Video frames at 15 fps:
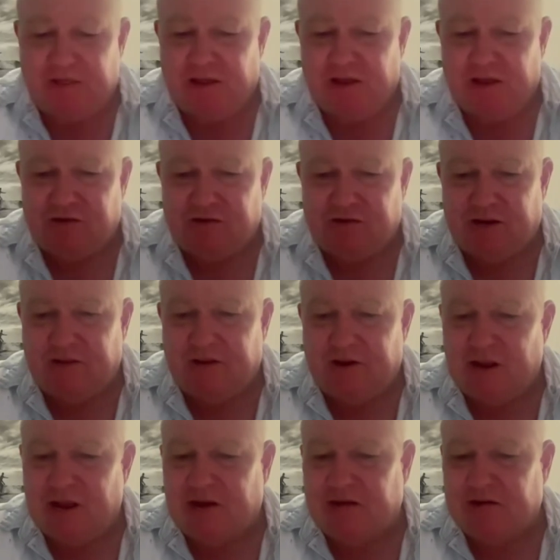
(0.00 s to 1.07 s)
this in the
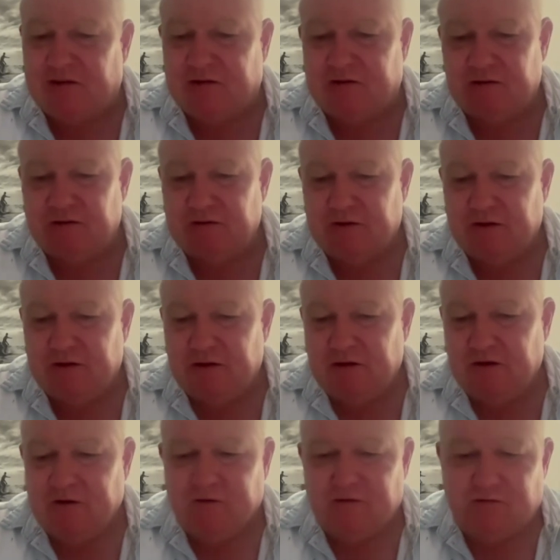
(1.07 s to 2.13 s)
next
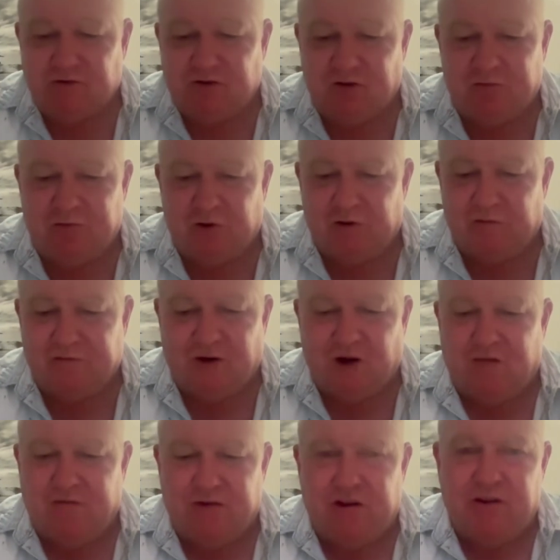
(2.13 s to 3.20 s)

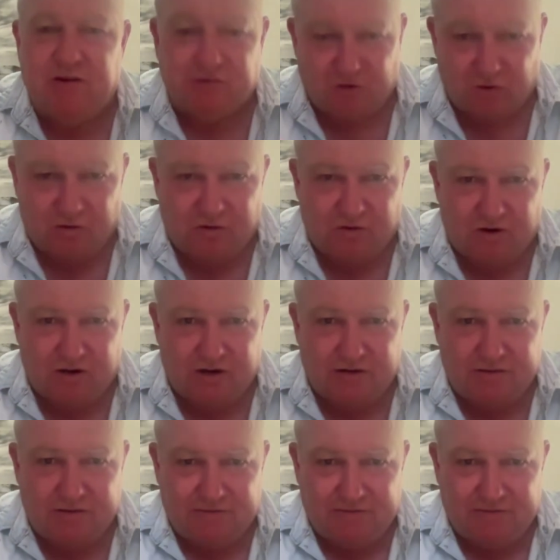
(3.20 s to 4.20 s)
2.5 years, call it, right,